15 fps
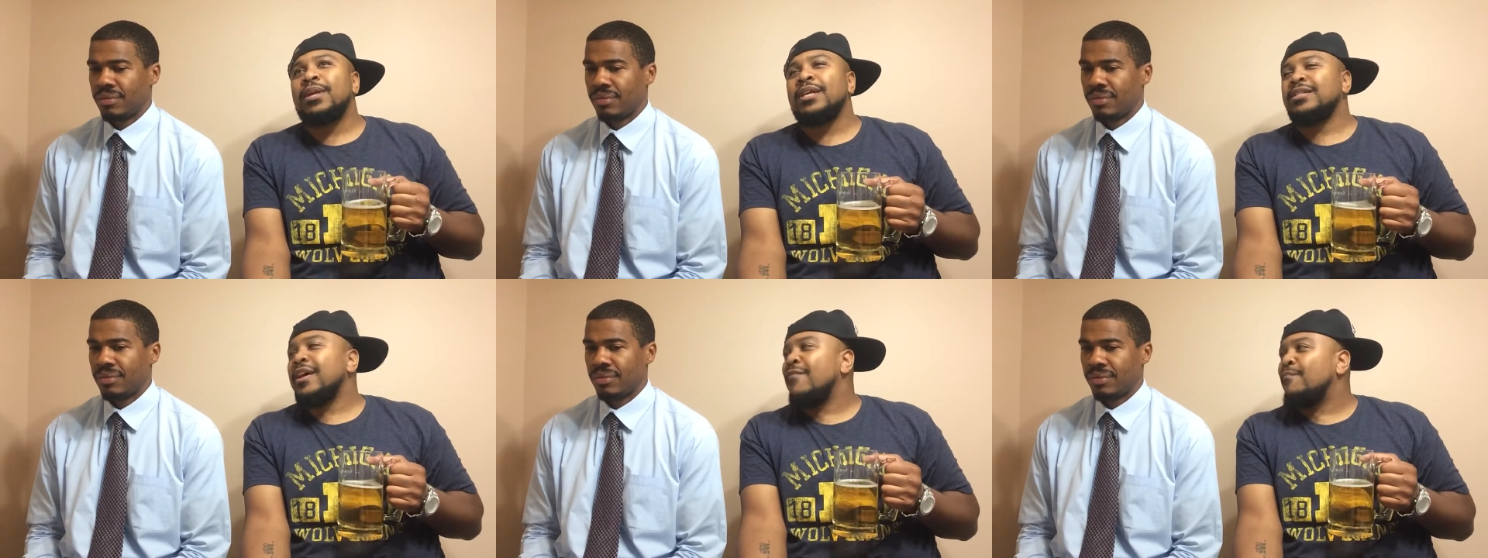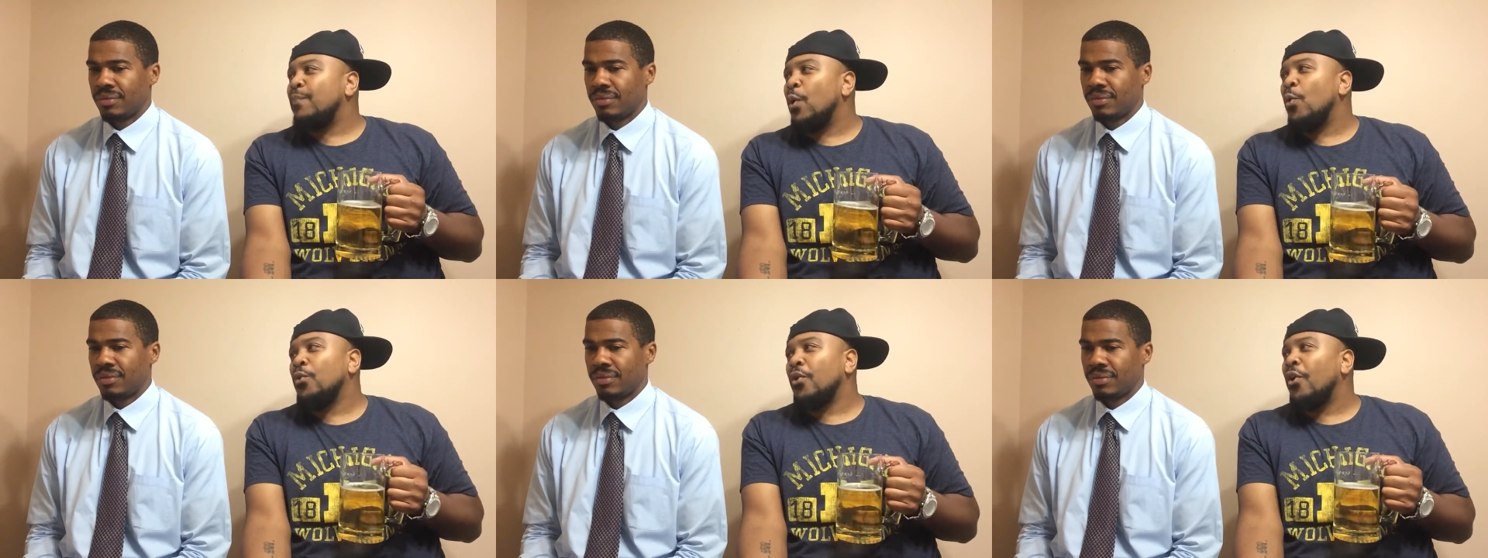Speaker 1: because I
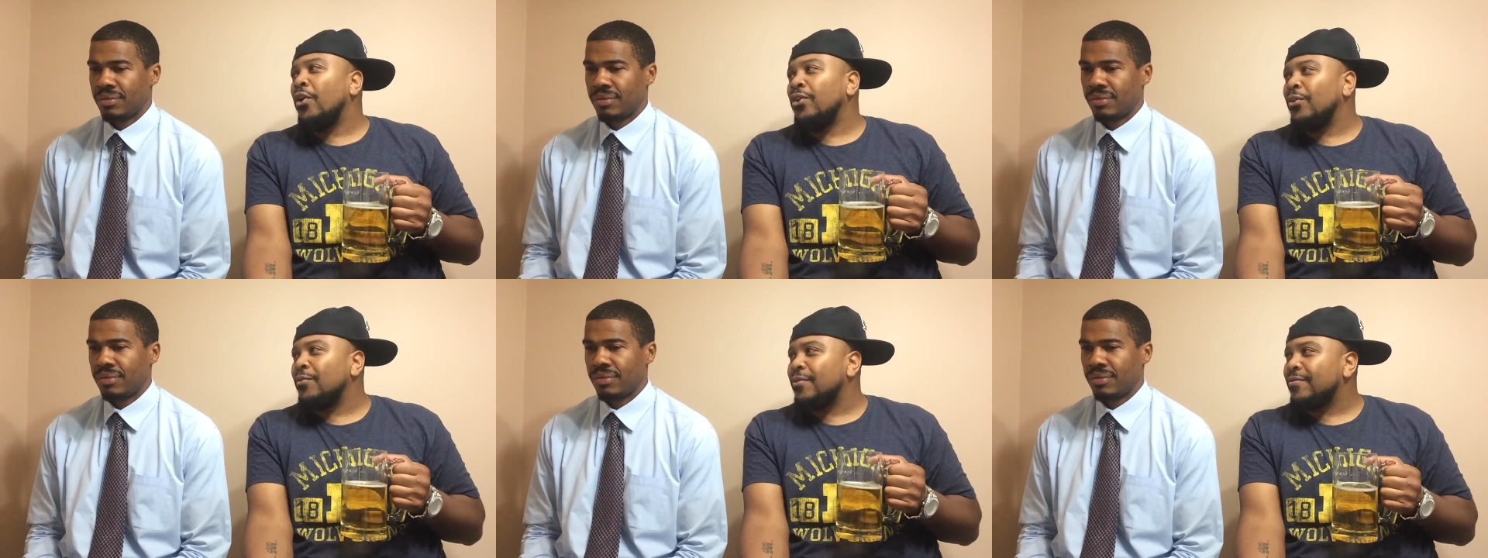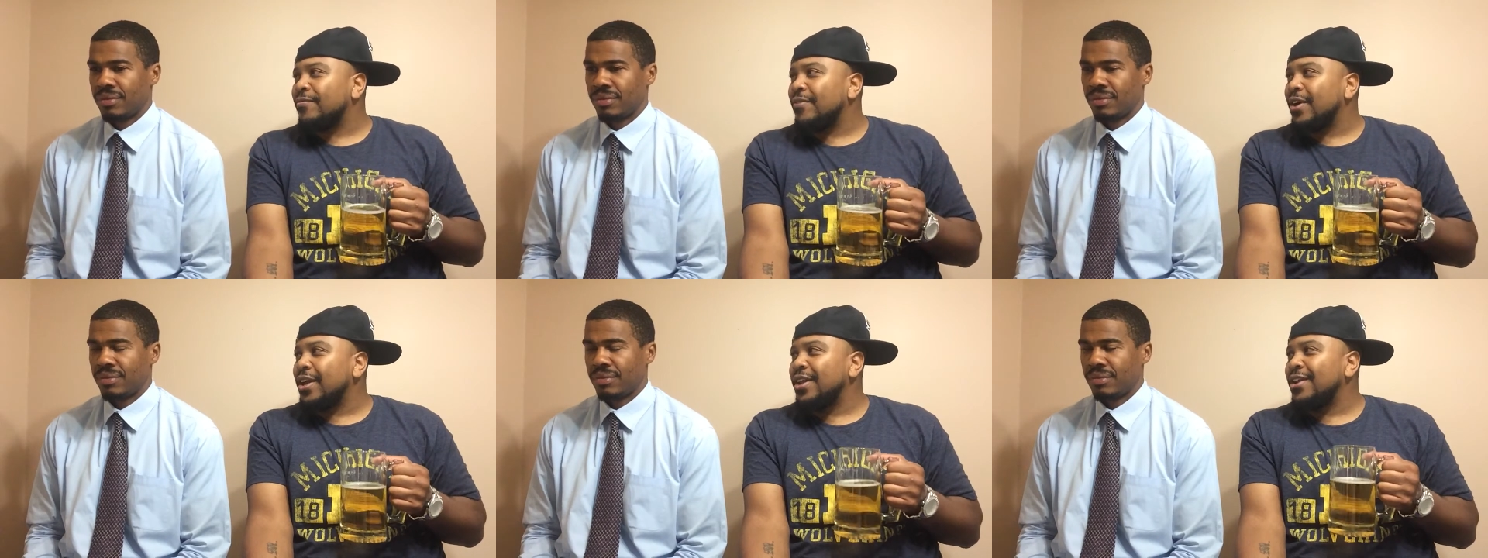bowled all over the
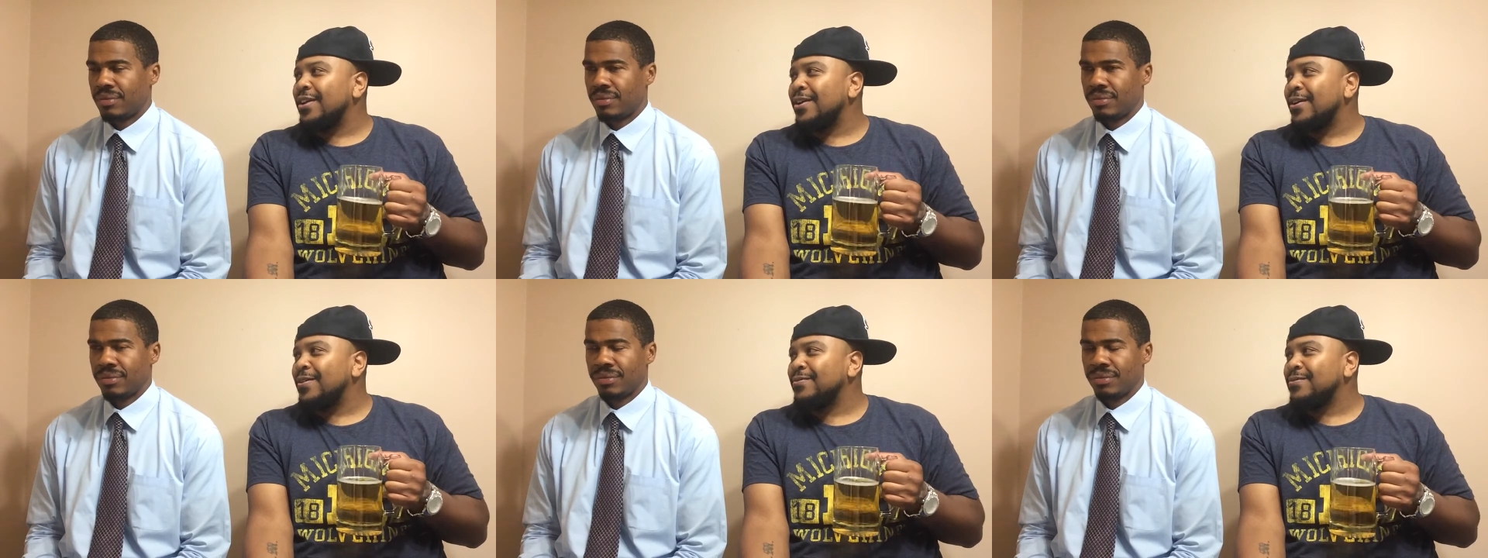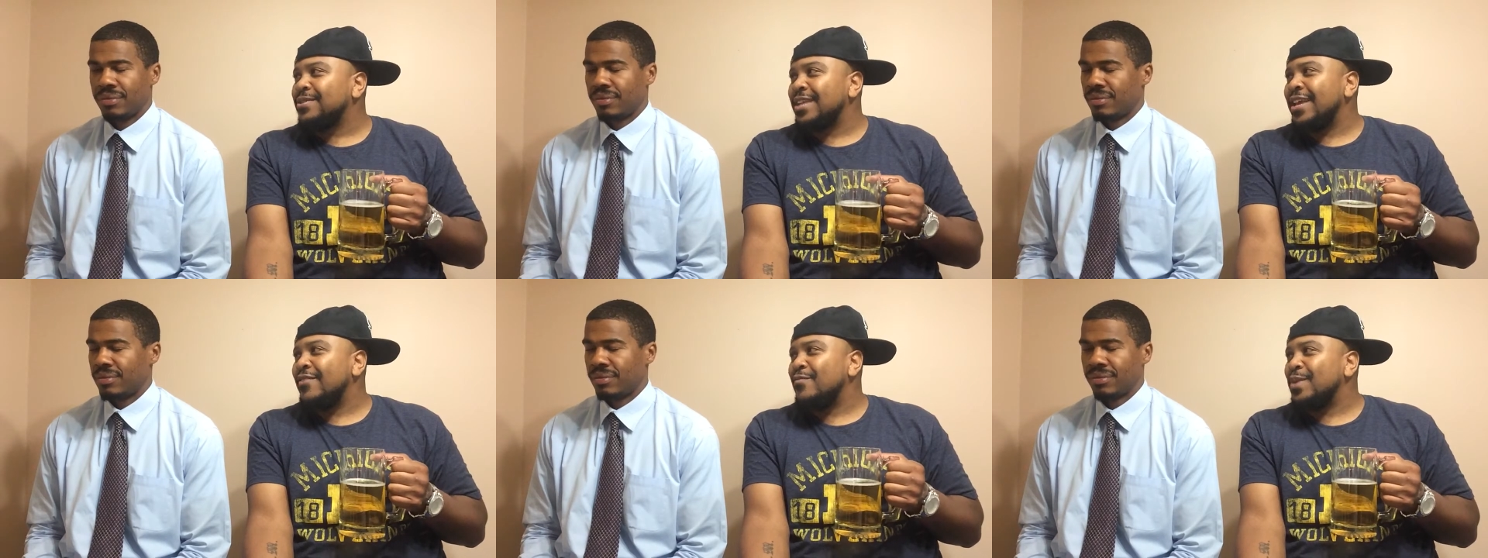fucking uh,
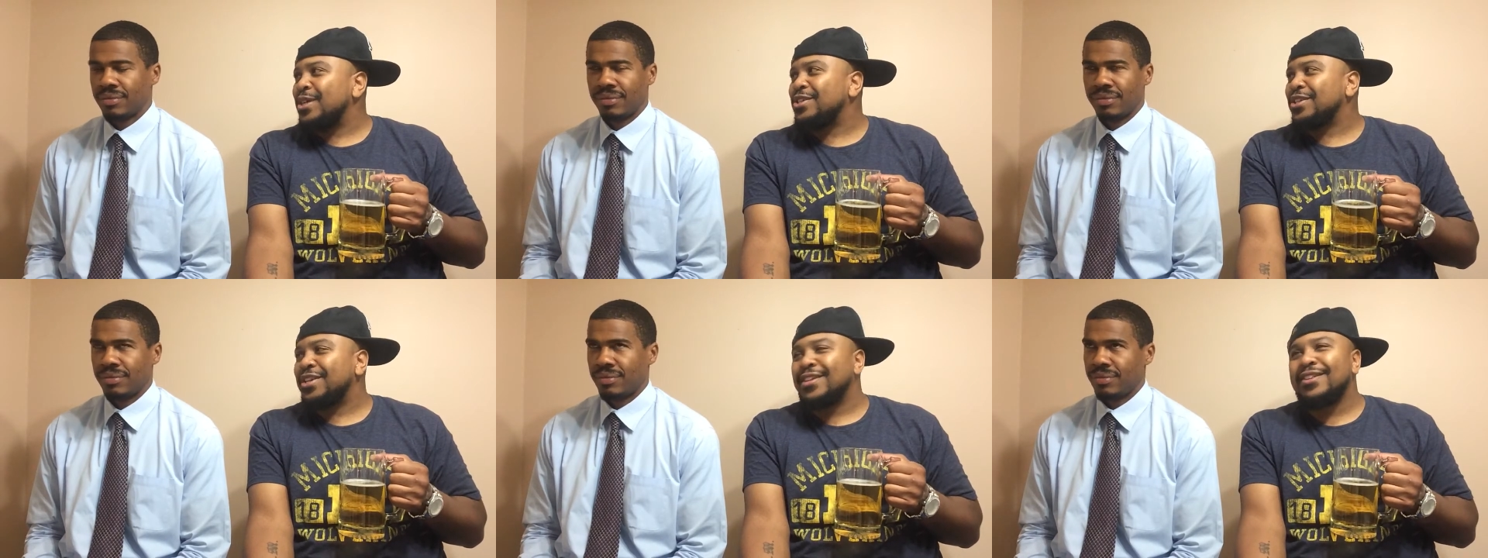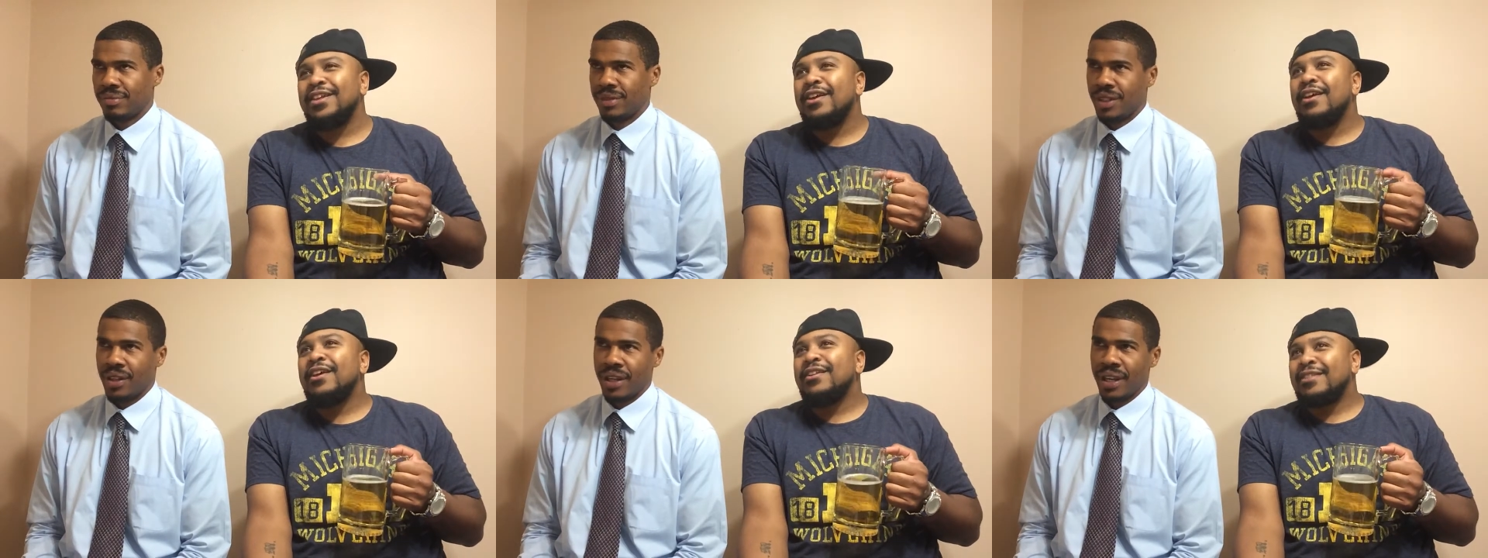state of Michigan.
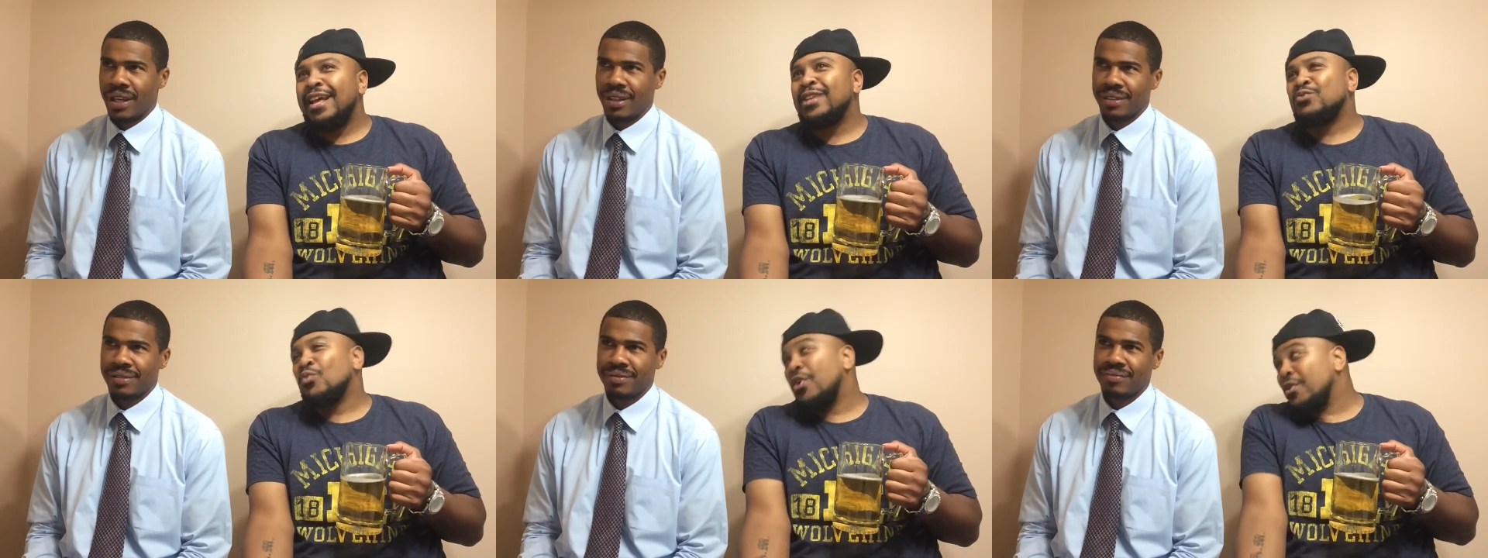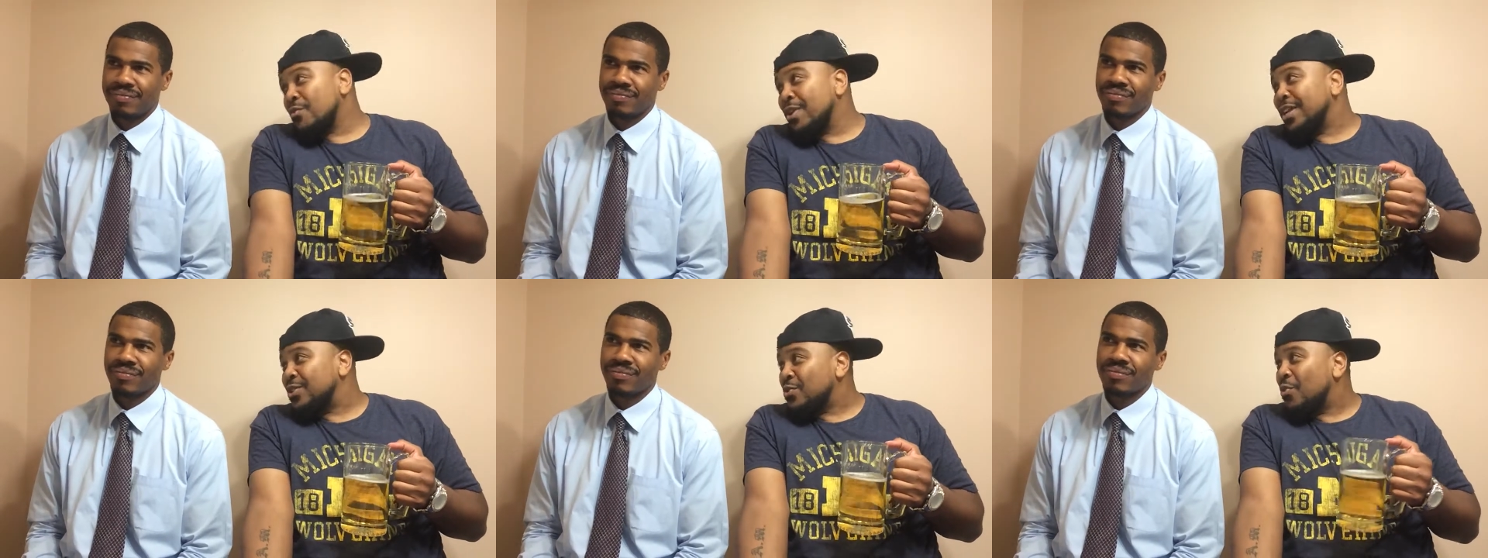Okay, that's one
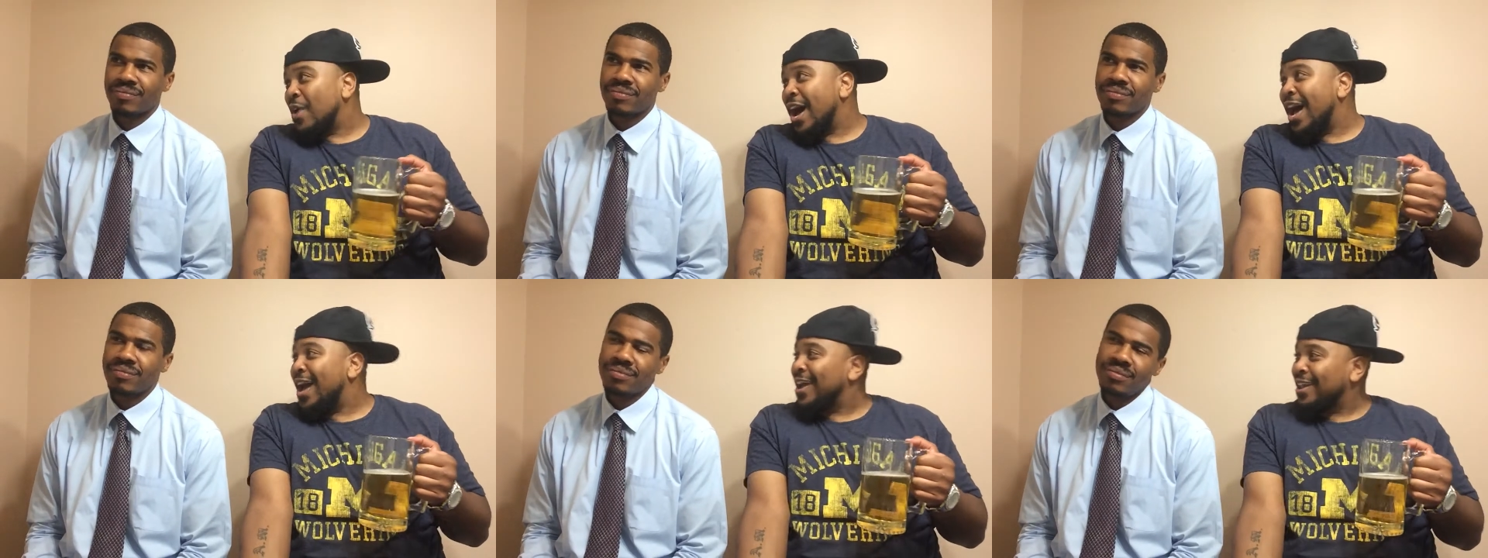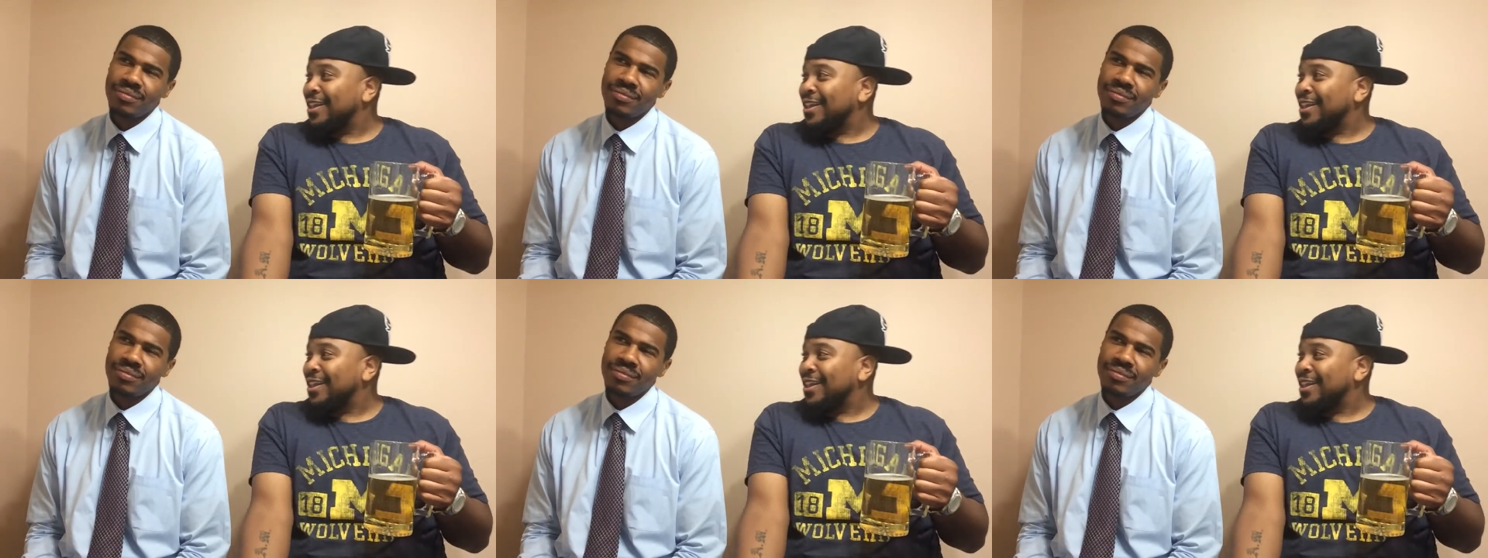reason why